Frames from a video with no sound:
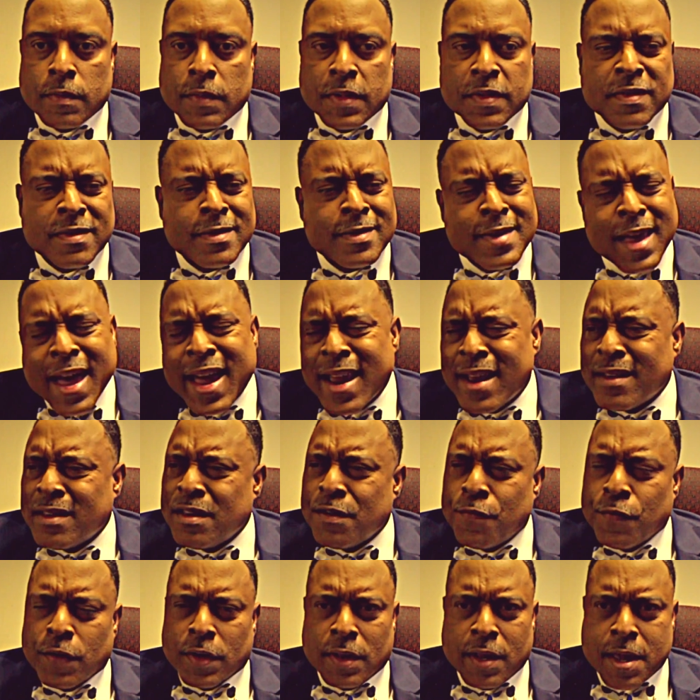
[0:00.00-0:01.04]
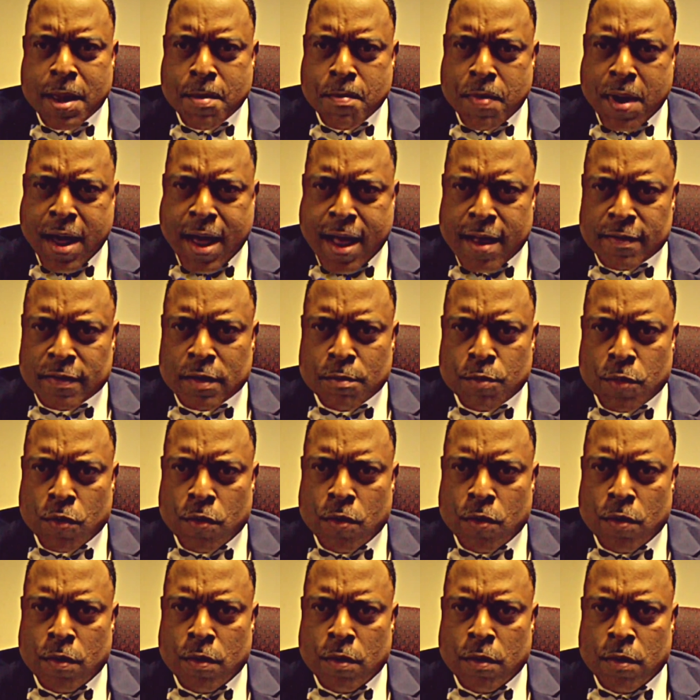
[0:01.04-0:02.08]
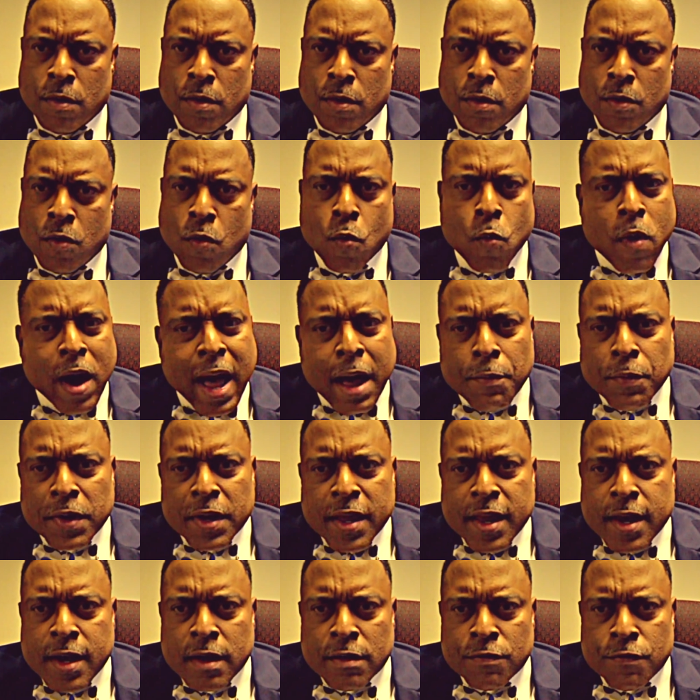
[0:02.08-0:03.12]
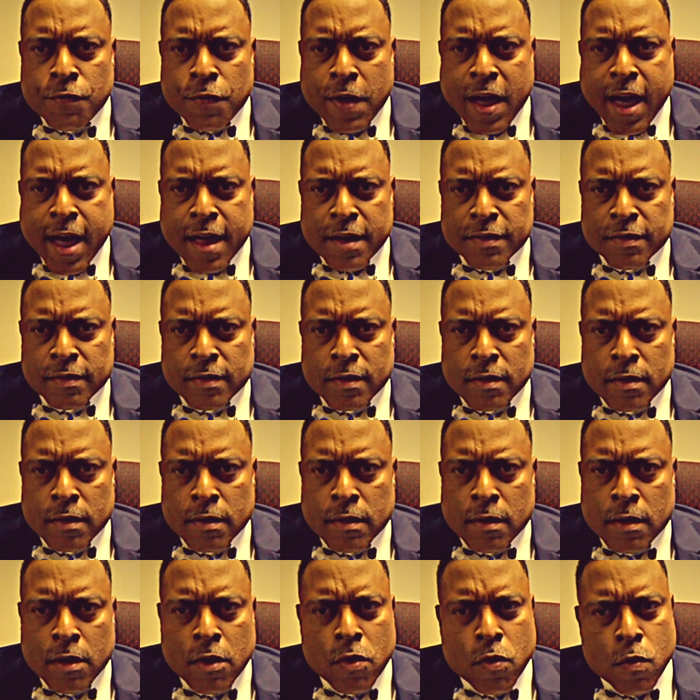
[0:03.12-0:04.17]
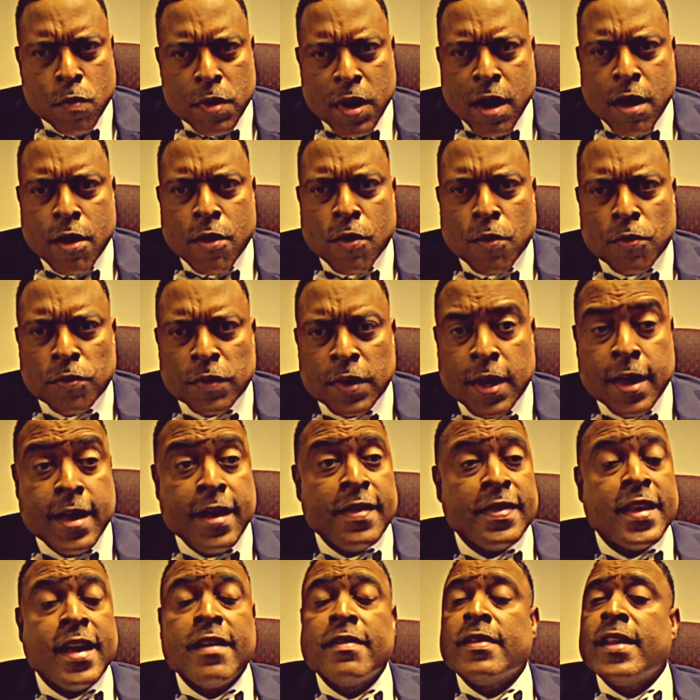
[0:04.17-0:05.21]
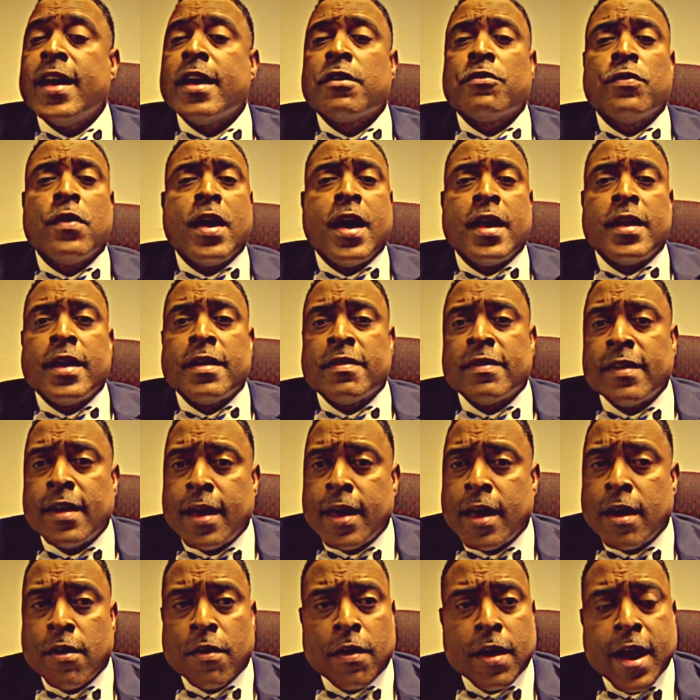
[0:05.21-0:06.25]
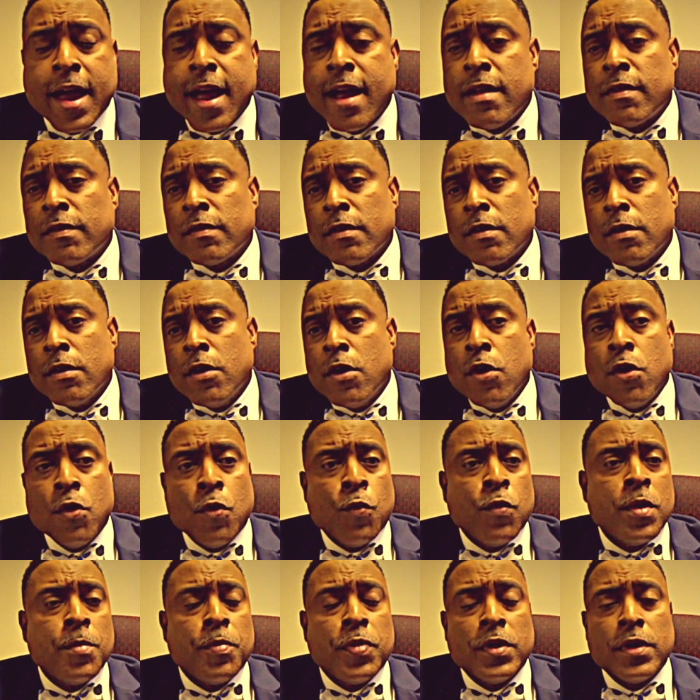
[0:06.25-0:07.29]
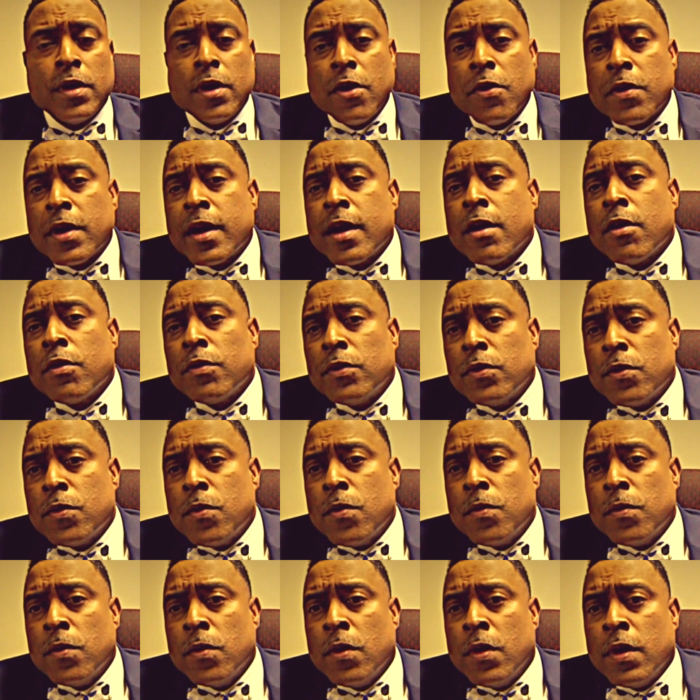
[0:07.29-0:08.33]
Scientifically impossible. Why would he confess? Who knows? That's like trying to say or answer when Pinocchio knew